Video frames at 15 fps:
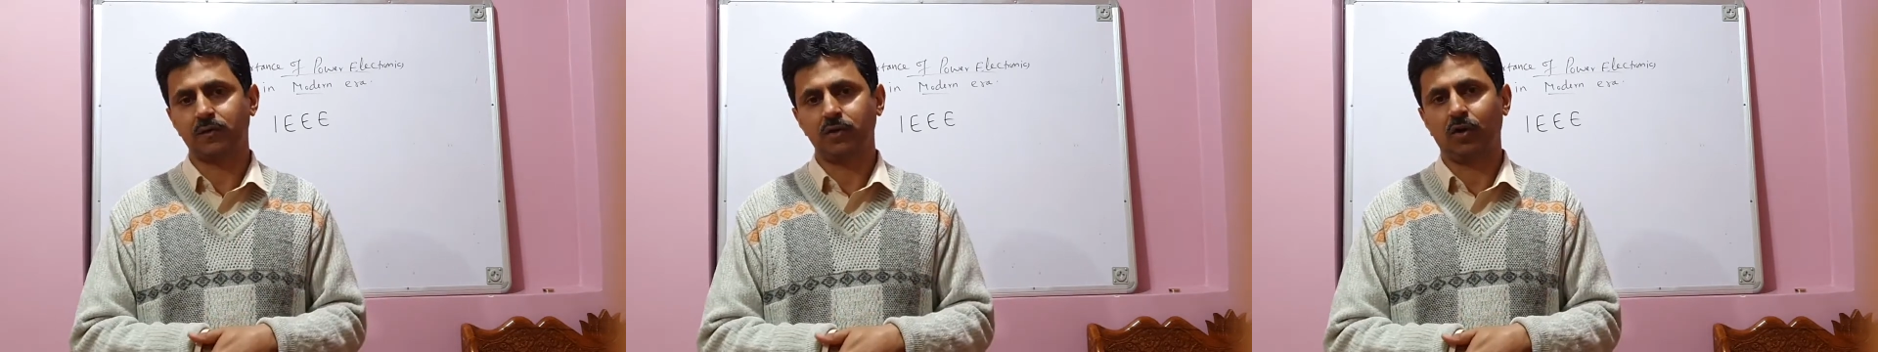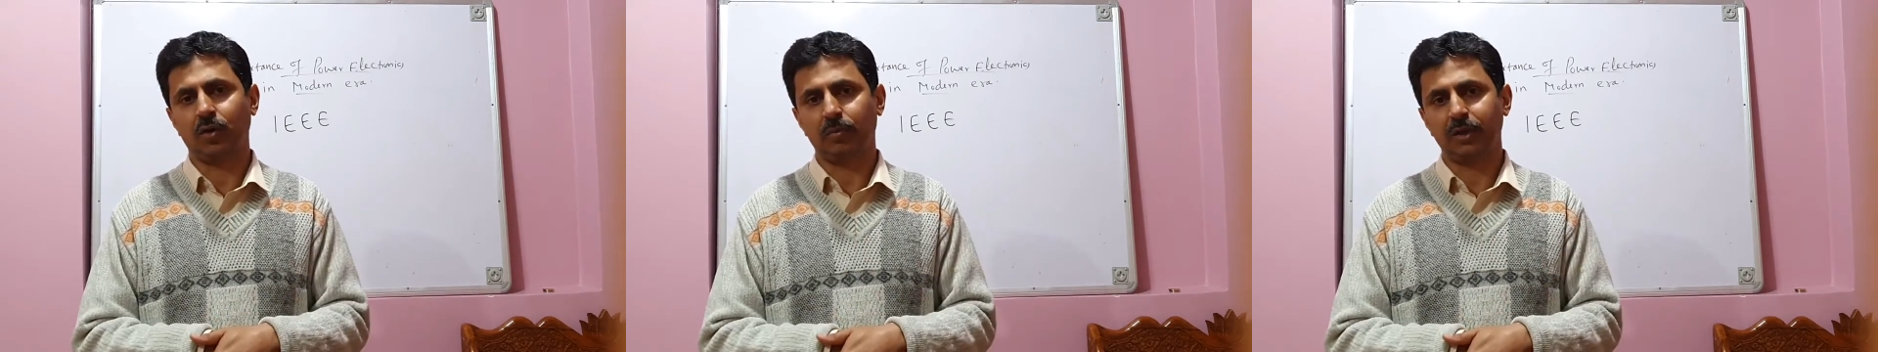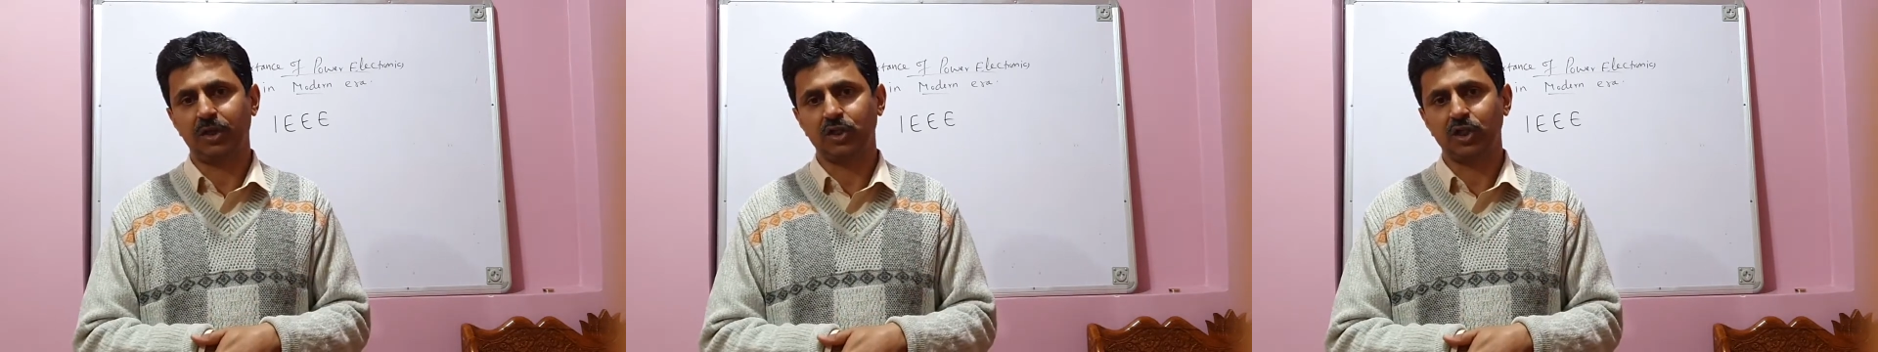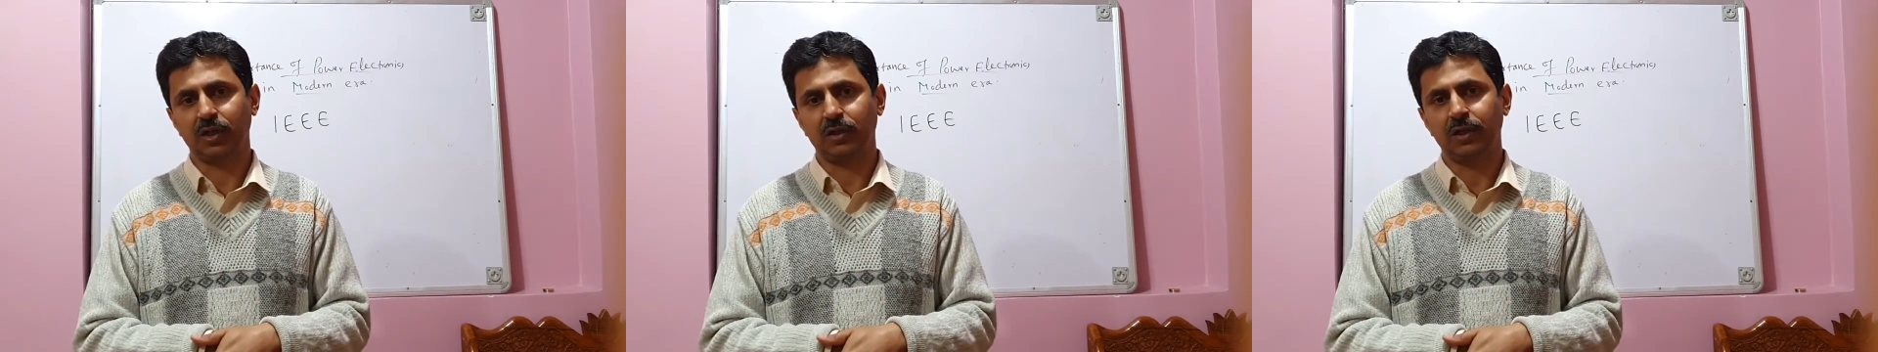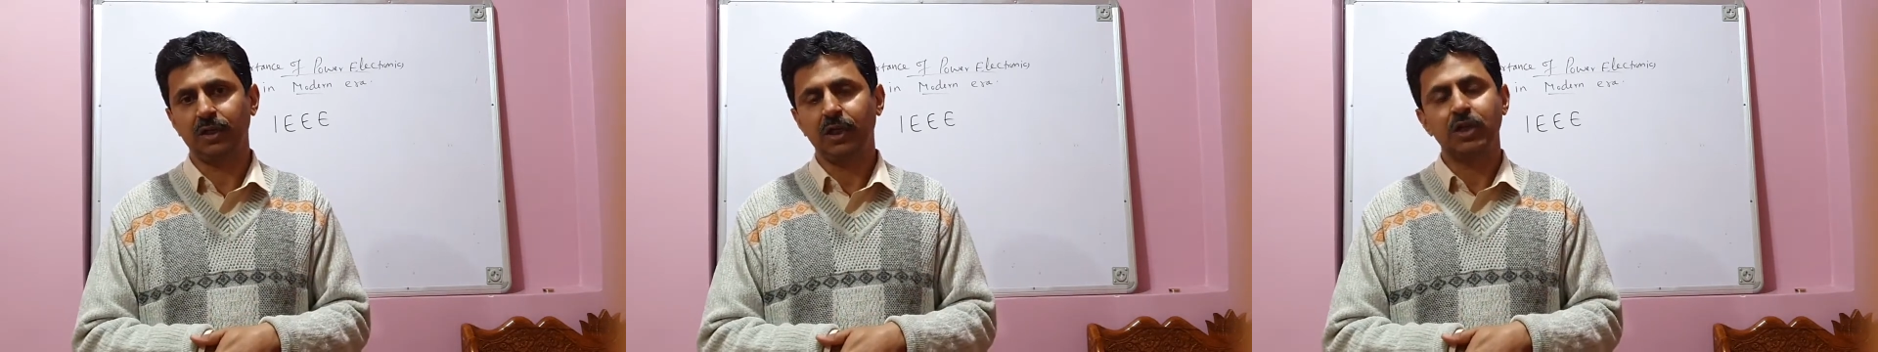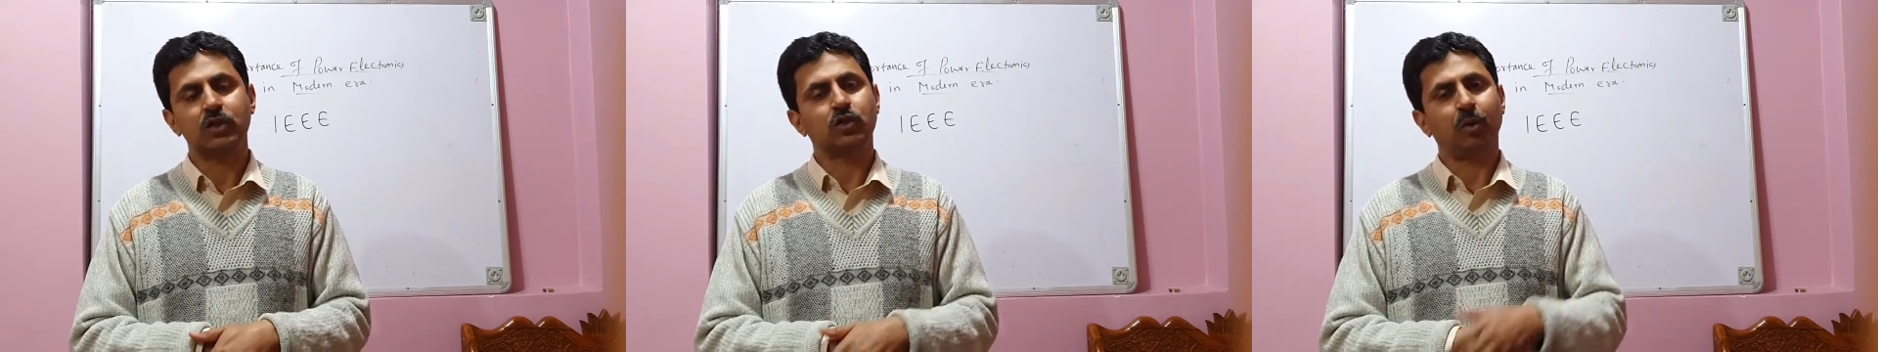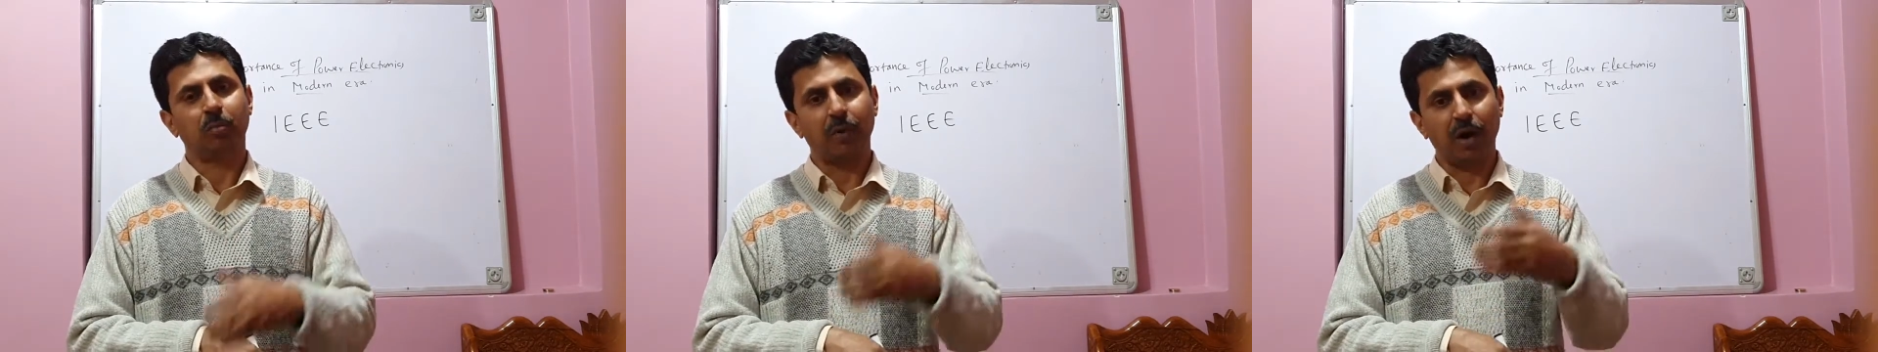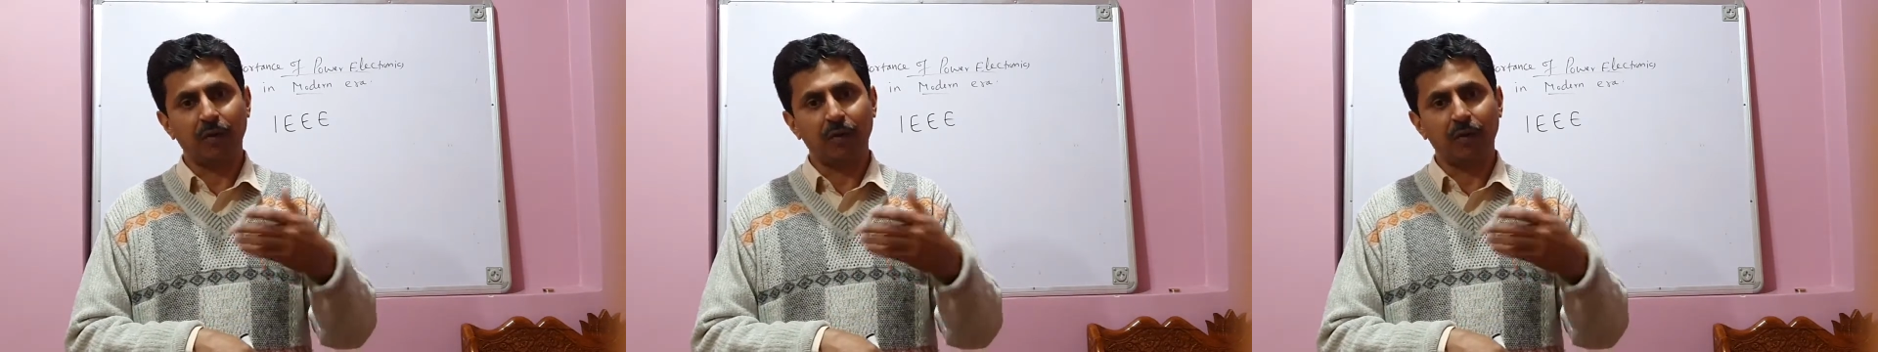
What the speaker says: So power electronics,